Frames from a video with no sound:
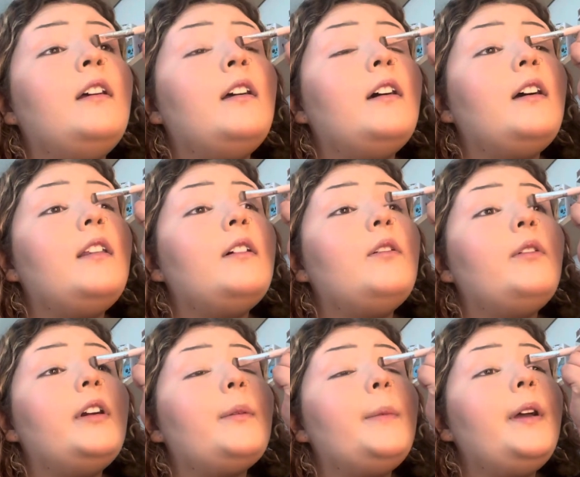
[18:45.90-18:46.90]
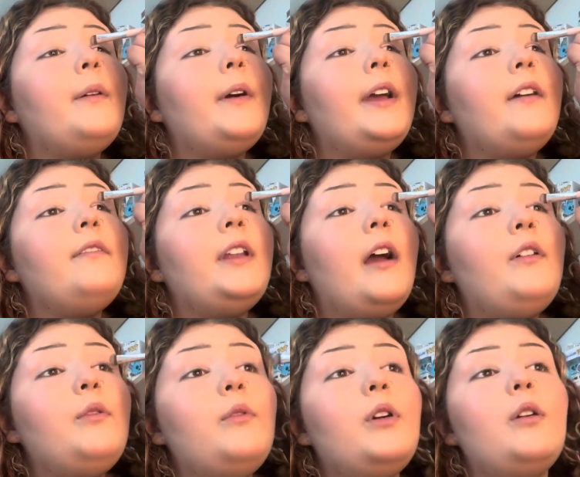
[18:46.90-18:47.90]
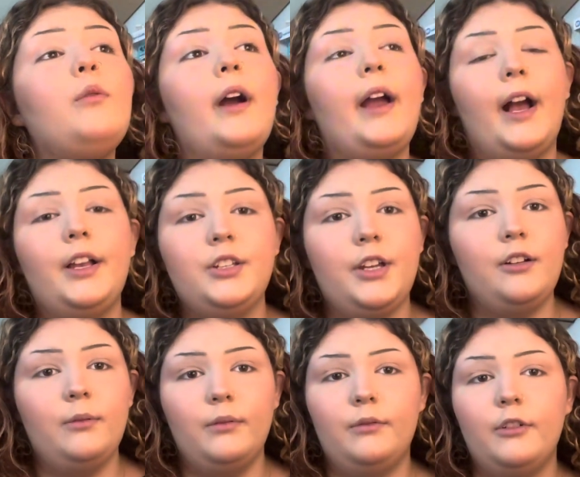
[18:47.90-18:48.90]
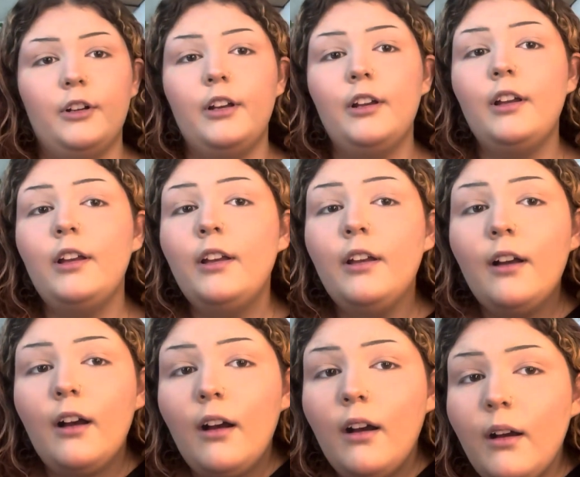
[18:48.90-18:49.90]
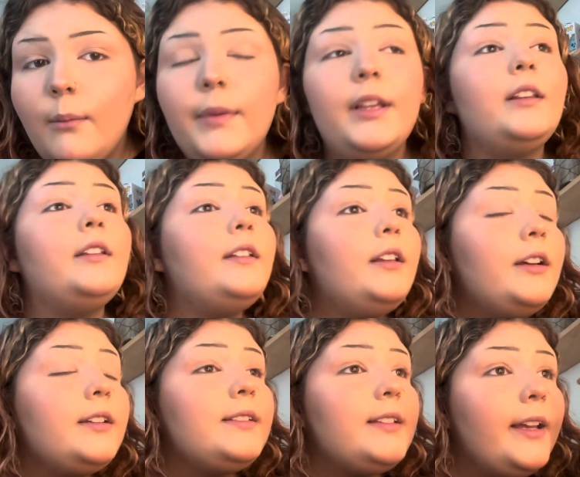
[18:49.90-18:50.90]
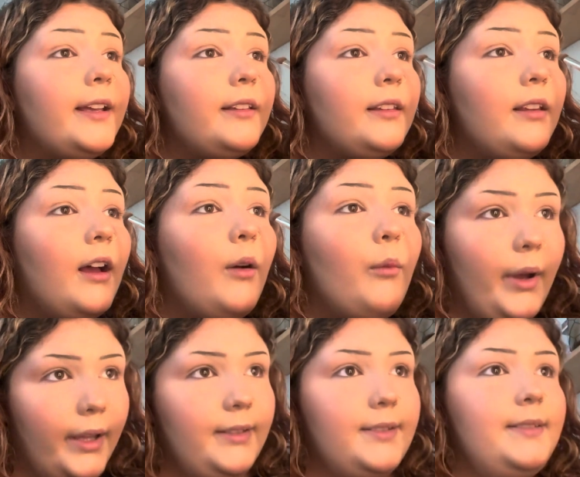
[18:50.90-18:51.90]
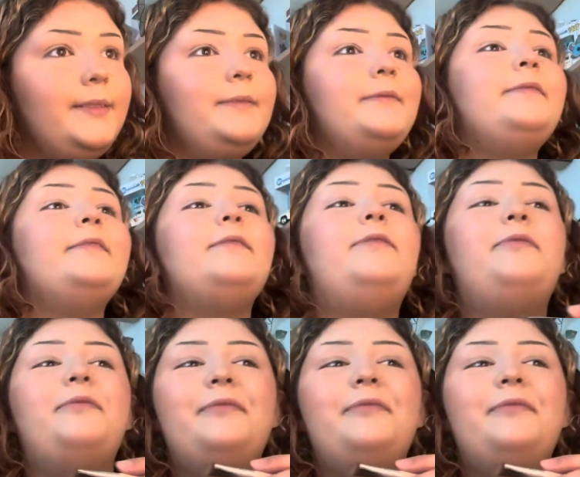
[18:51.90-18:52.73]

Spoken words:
and then work my way. I've never wore white eyeshadow before. It looks like not white because